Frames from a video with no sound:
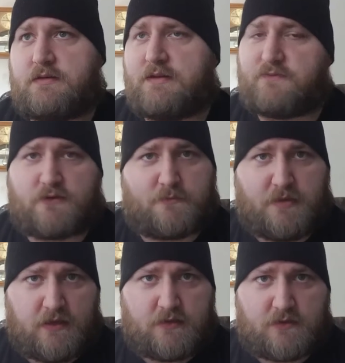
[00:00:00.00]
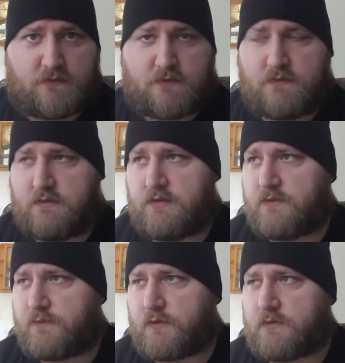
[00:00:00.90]
different opinions,
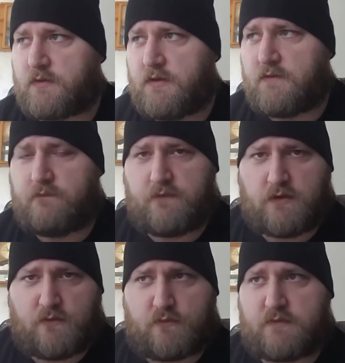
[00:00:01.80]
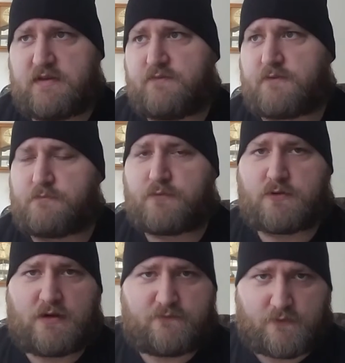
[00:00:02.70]
different views, different
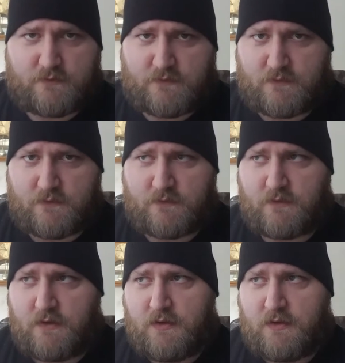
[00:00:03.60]
preferences.